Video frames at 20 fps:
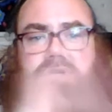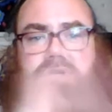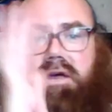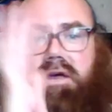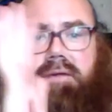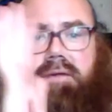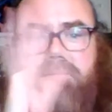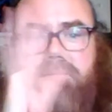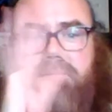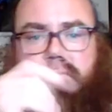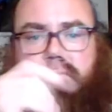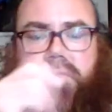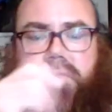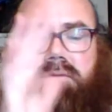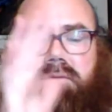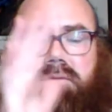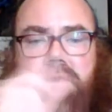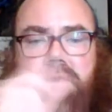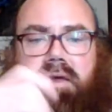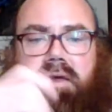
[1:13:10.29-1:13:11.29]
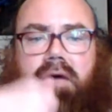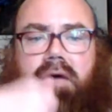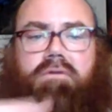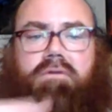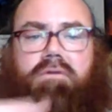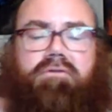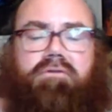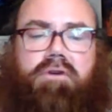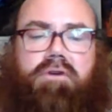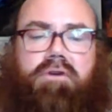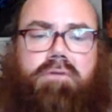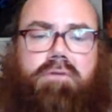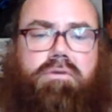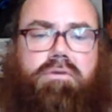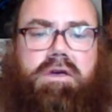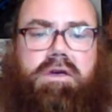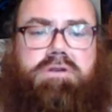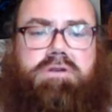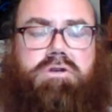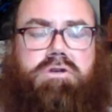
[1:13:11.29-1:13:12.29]
I mean, how the fuck did
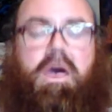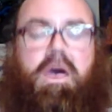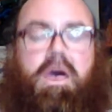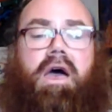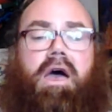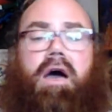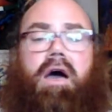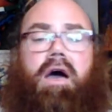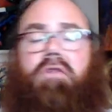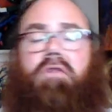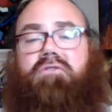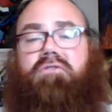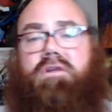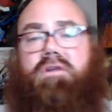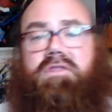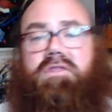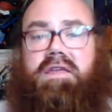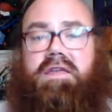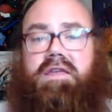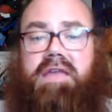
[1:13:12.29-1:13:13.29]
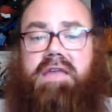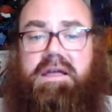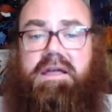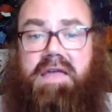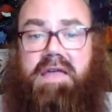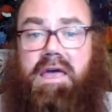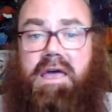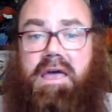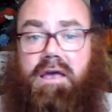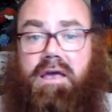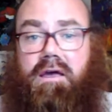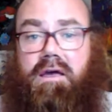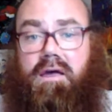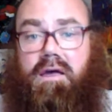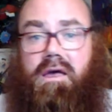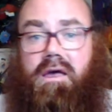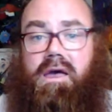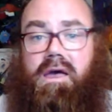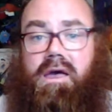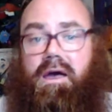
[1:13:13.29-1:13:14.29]
they take a tank?
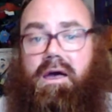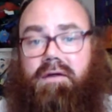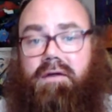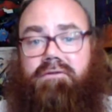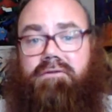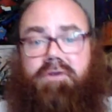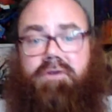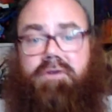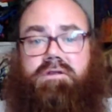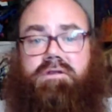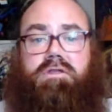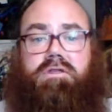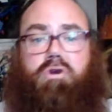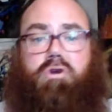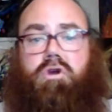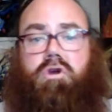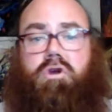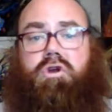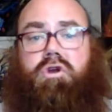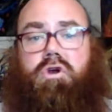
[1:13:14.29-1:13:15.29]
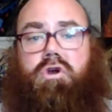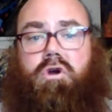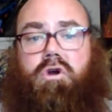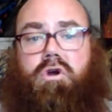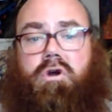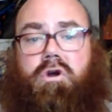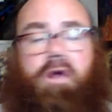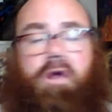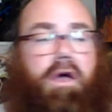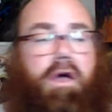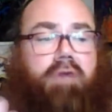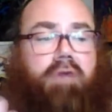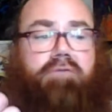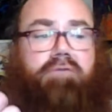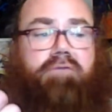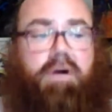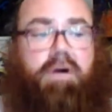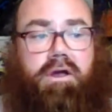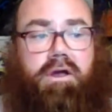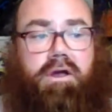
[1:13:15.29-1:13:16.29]
How the fuck did Dirkadur
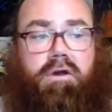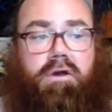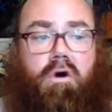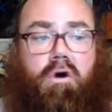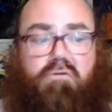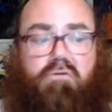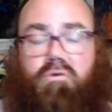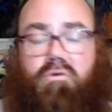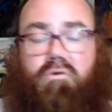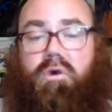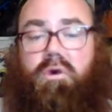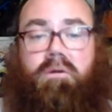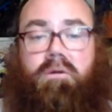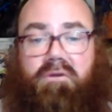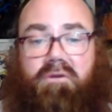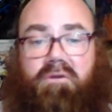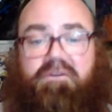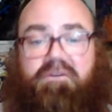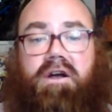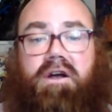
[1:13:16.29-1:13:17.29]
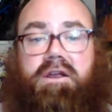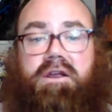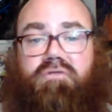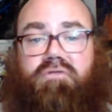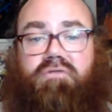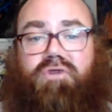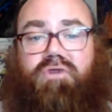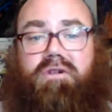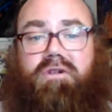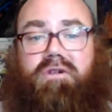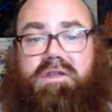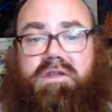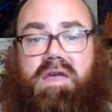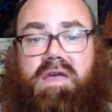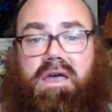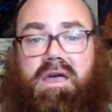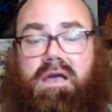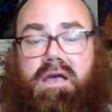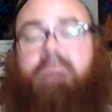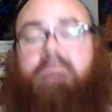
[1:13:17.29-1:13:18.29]
fucking overwhelm a fucking Israeli tank
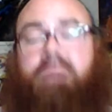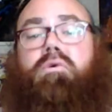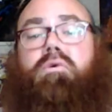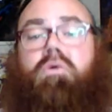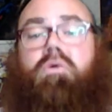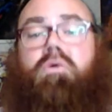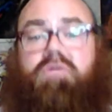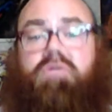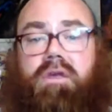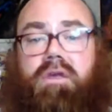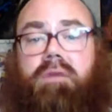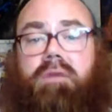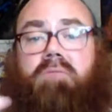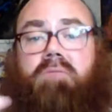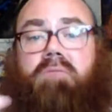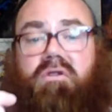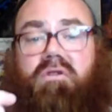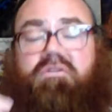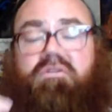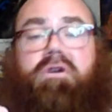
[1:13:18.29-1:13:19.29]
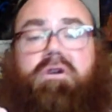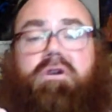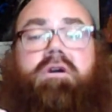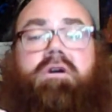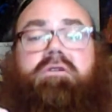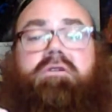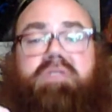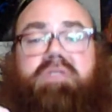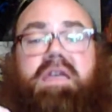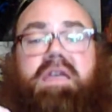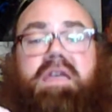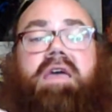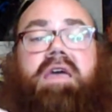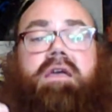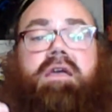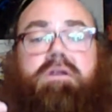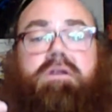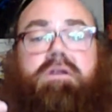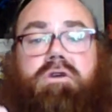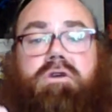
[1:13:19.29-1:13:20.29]
and pull a motherfucker out of a tank,
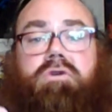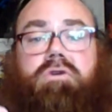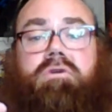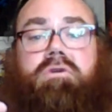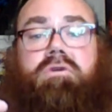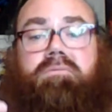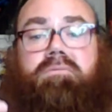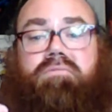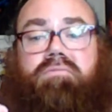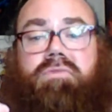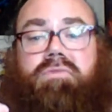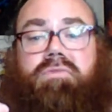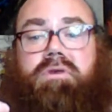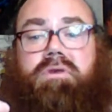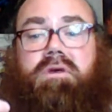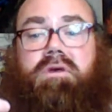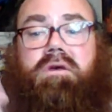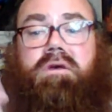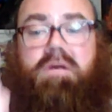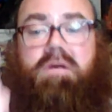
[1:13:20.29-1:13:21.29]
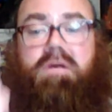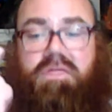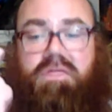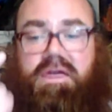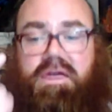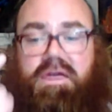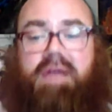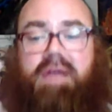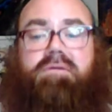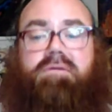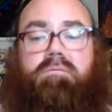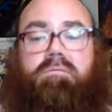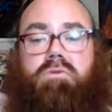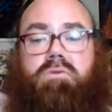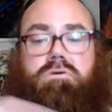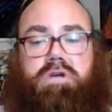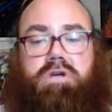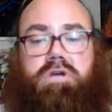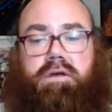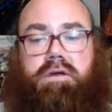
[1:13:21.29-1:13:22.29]
dude? That's some
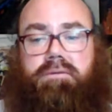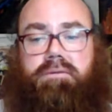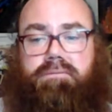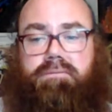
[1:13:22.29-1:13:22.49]
bullshit.